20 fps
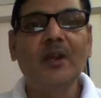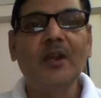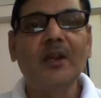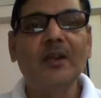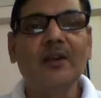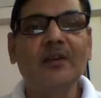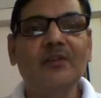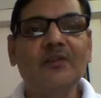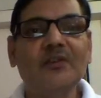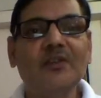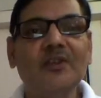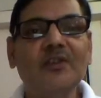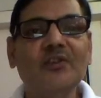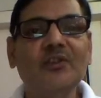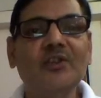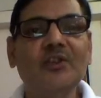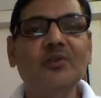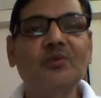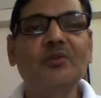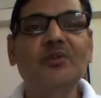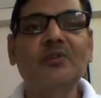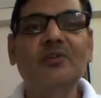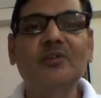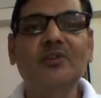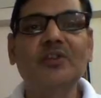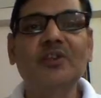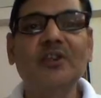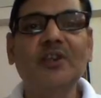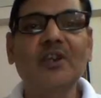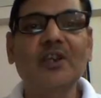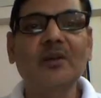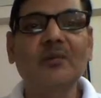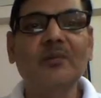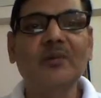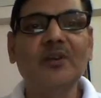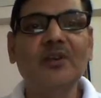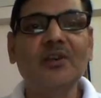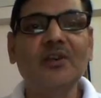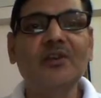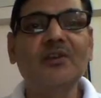and such new gene
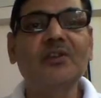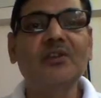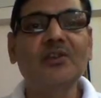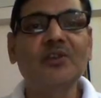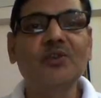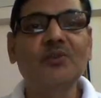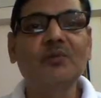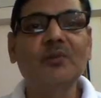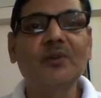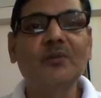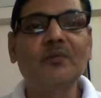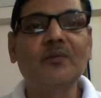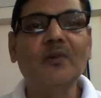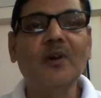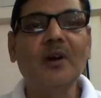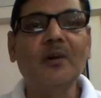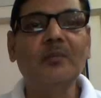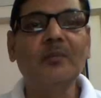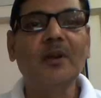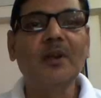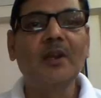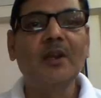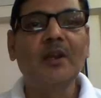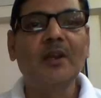combinations will form